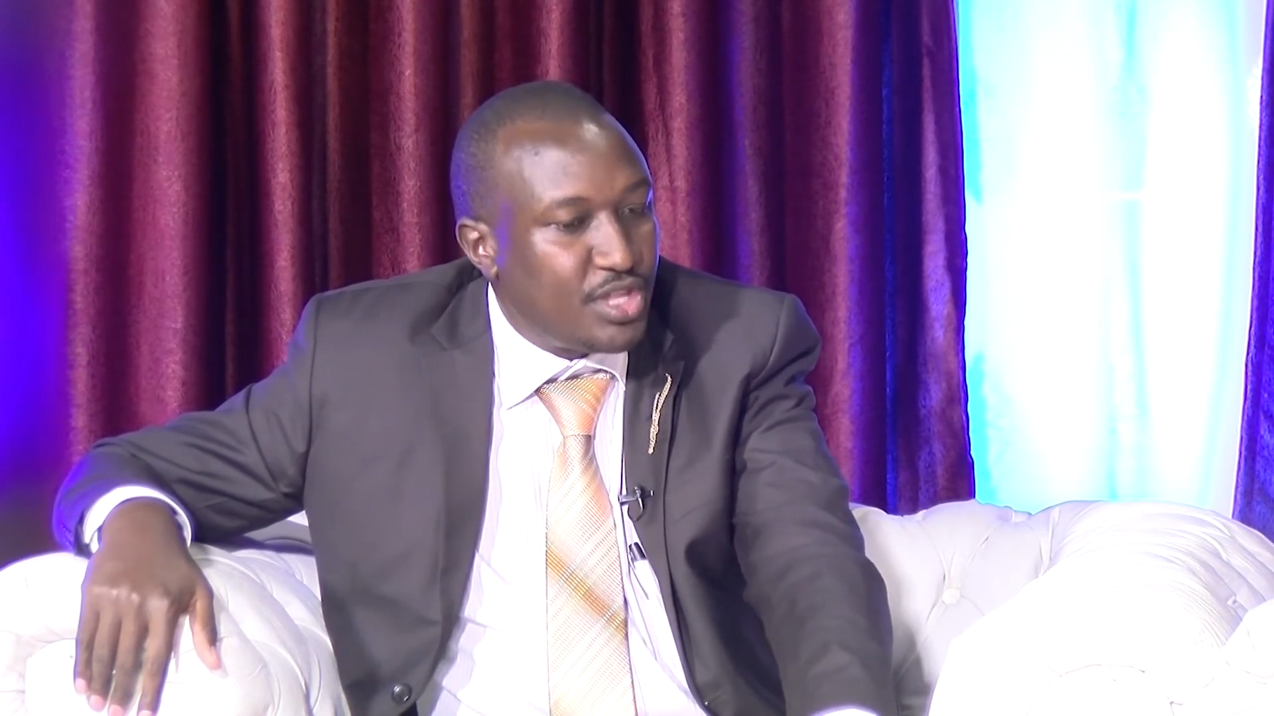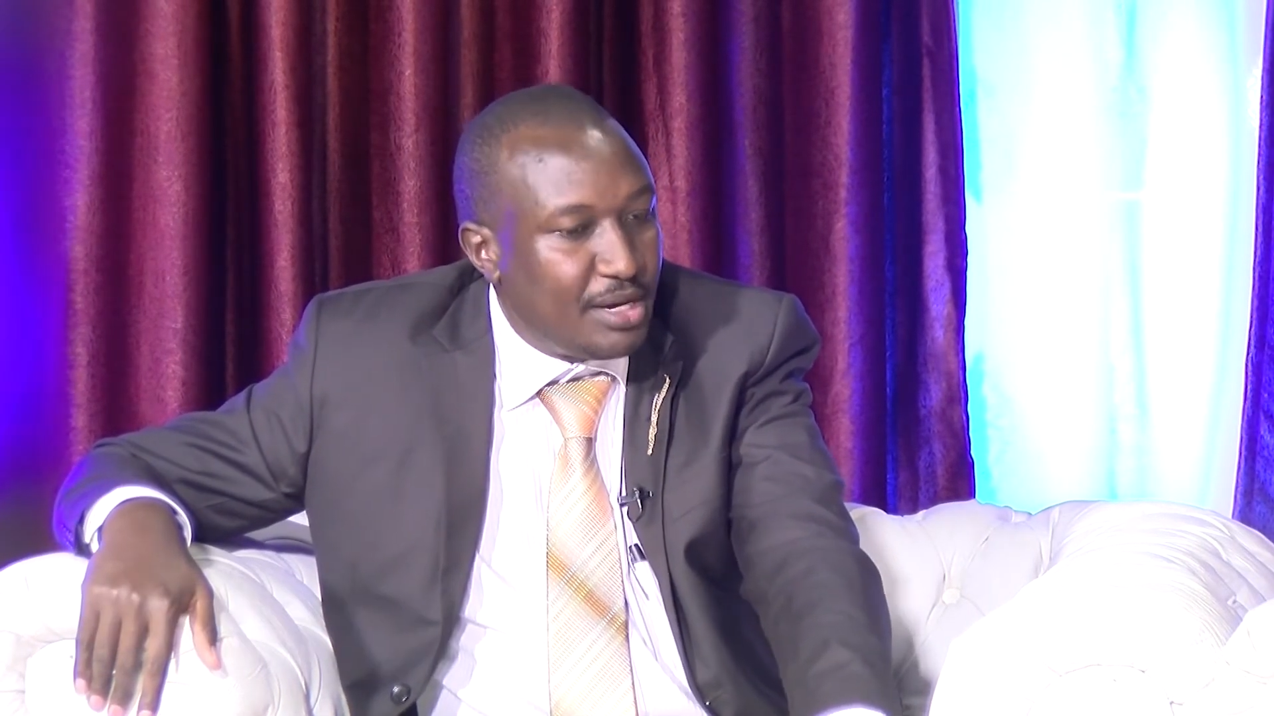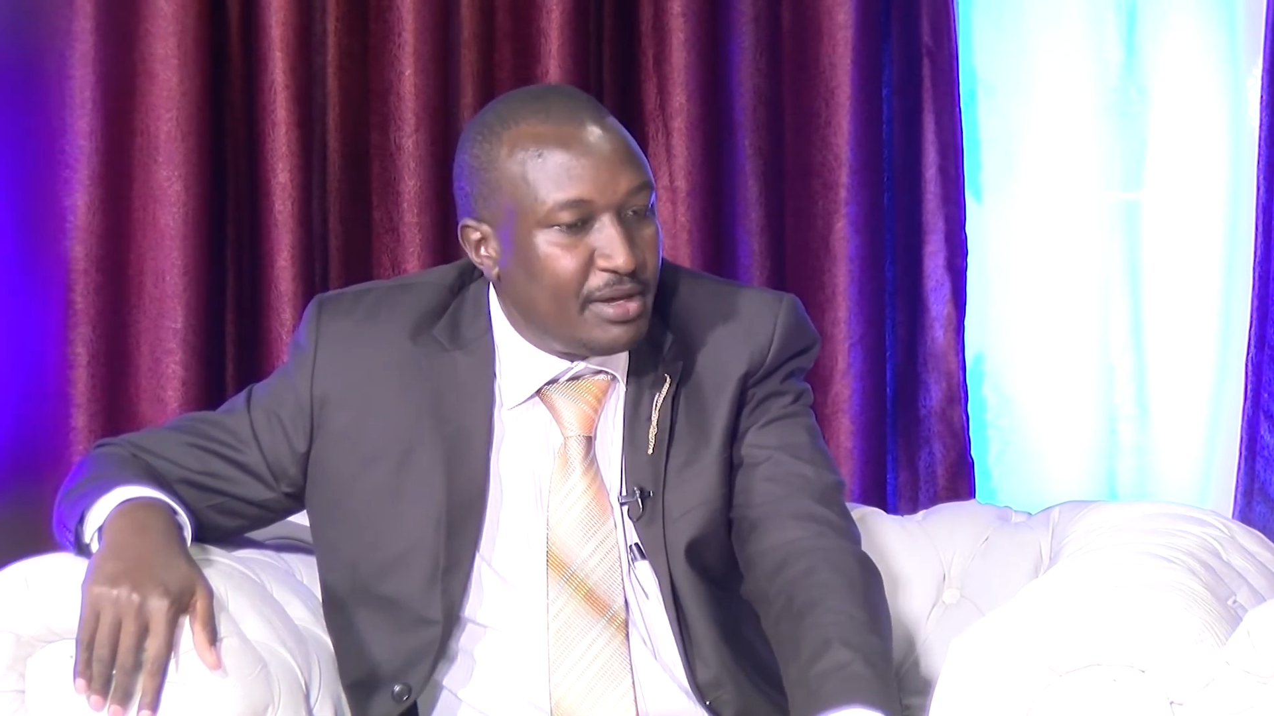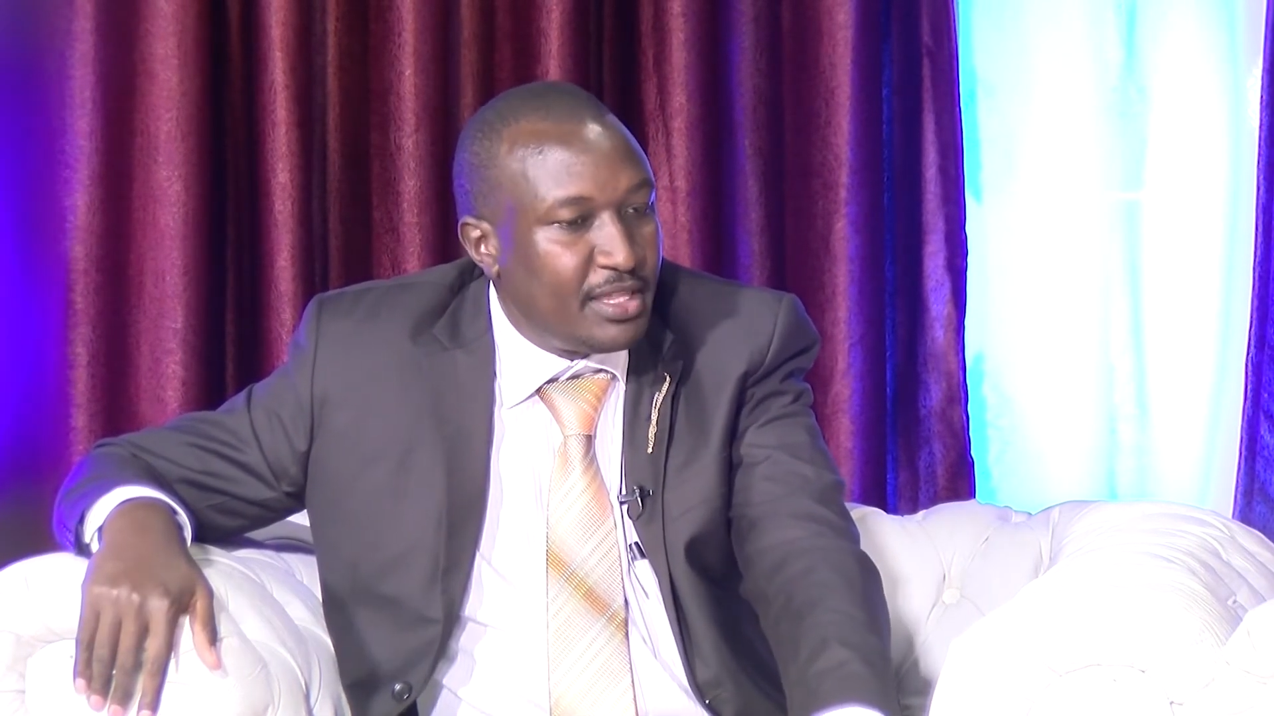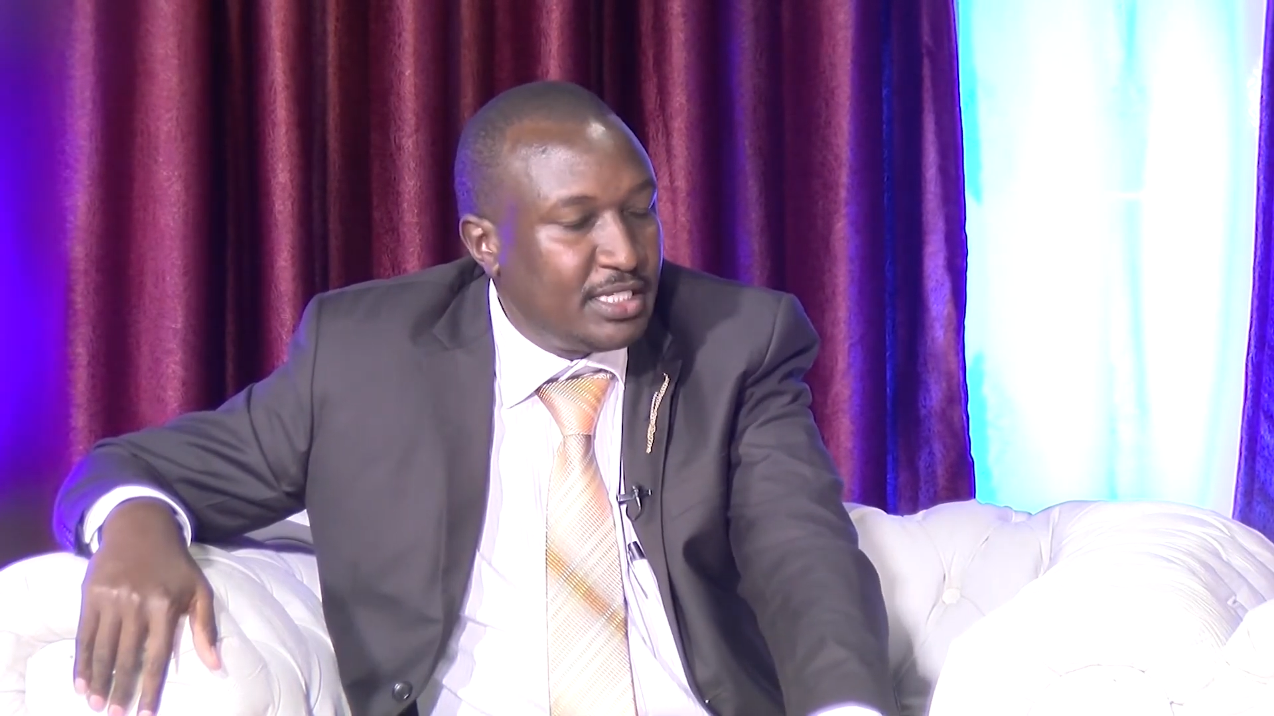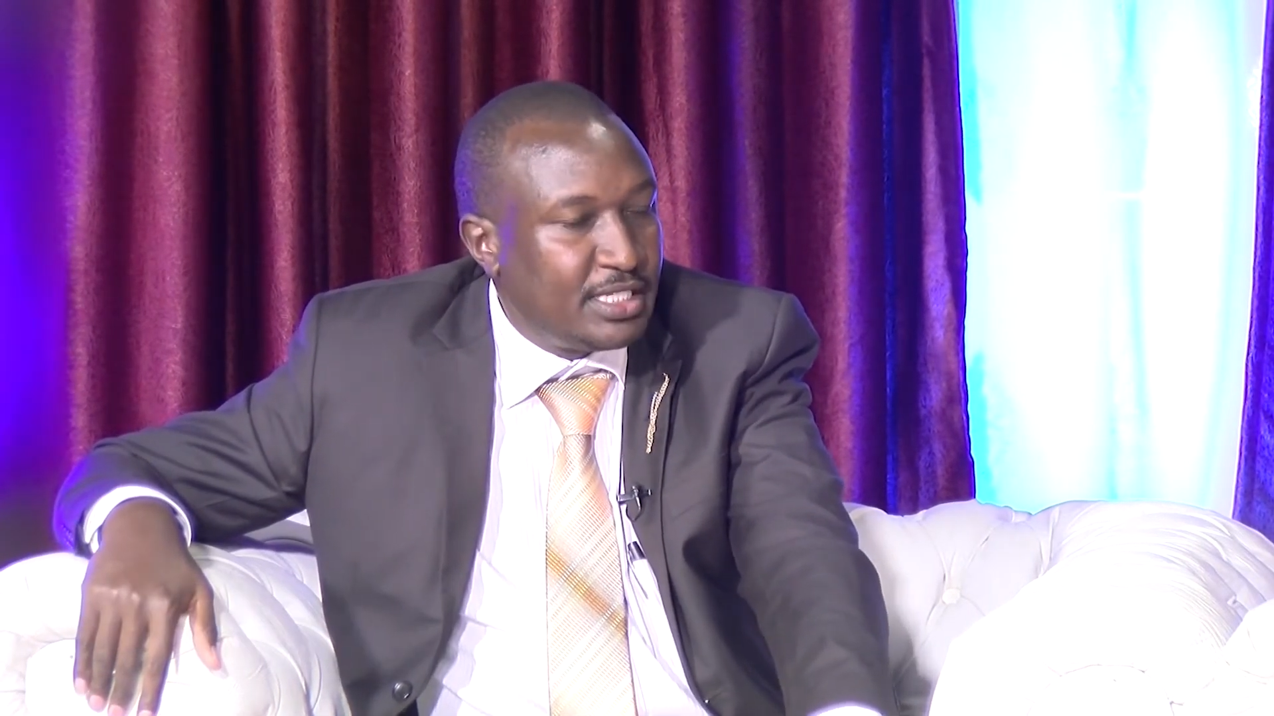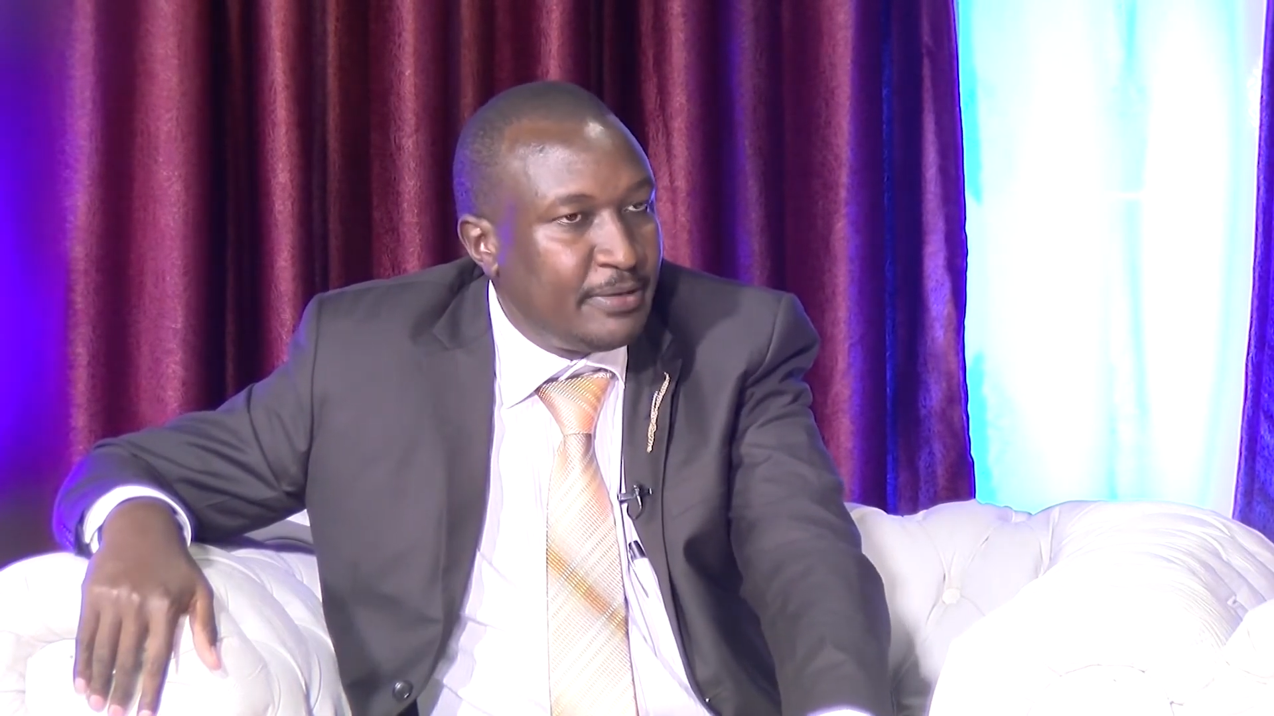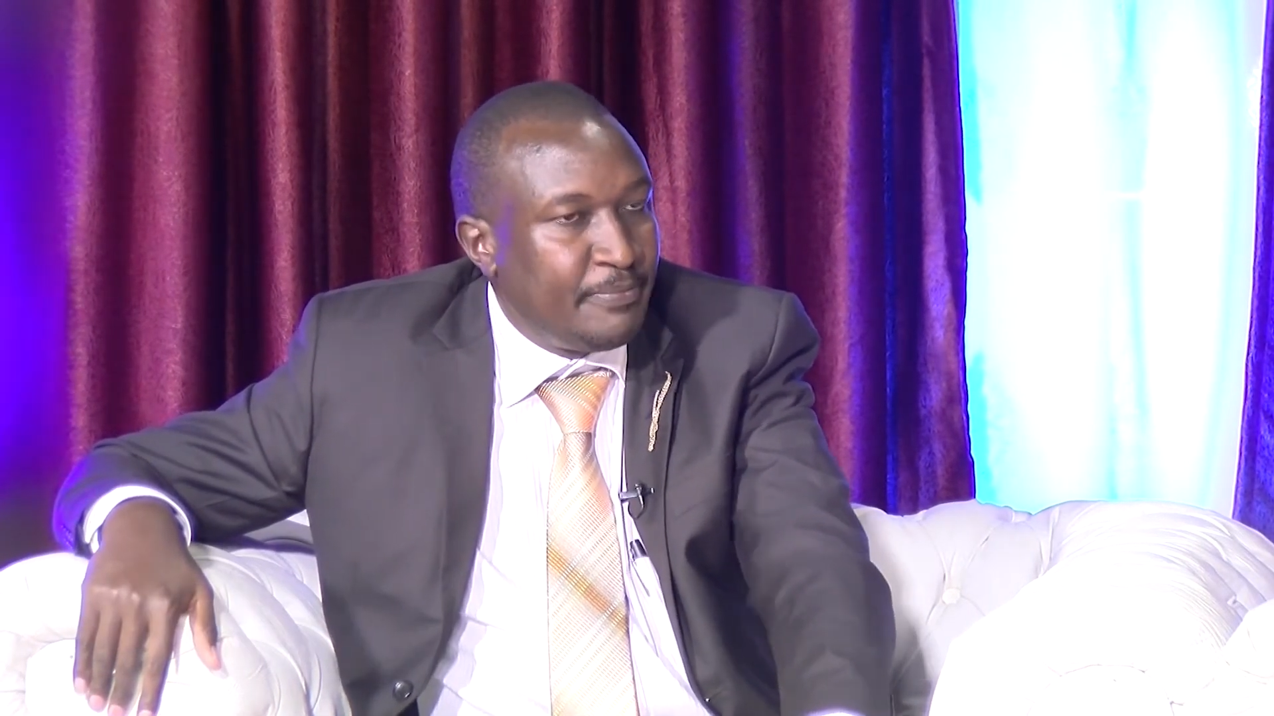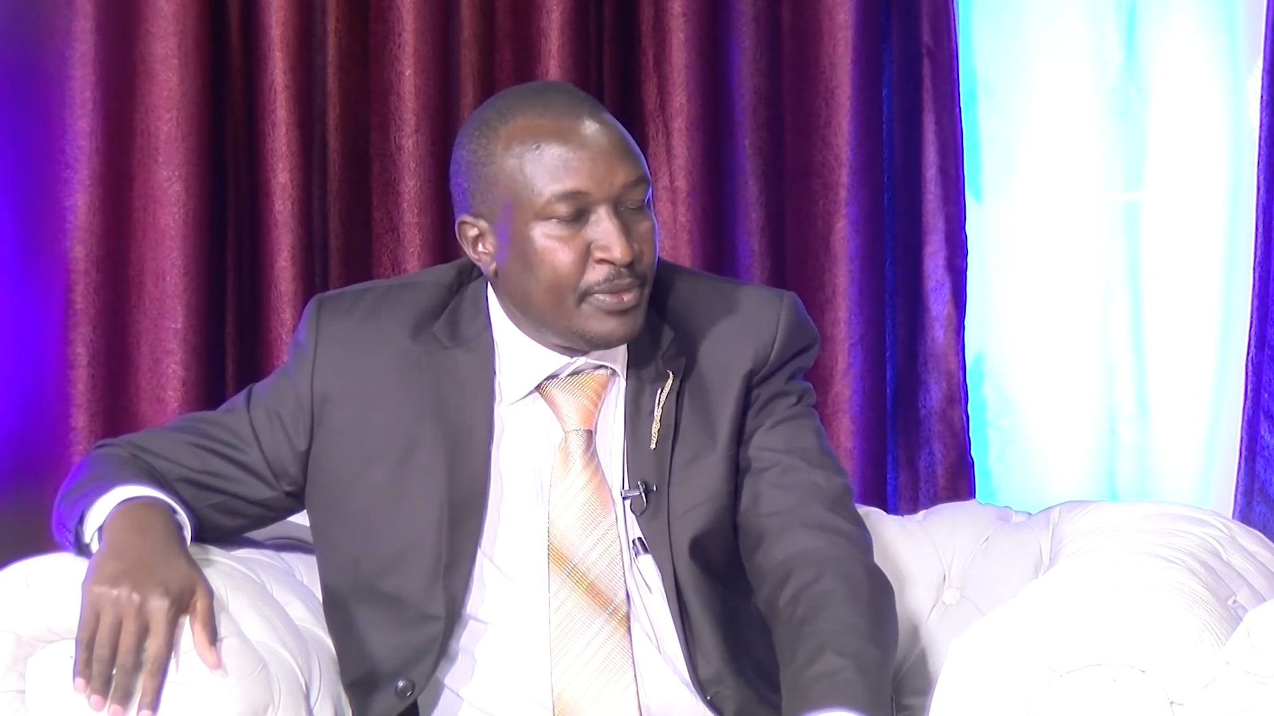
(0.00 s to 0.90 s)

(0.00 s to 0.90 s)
their mothers.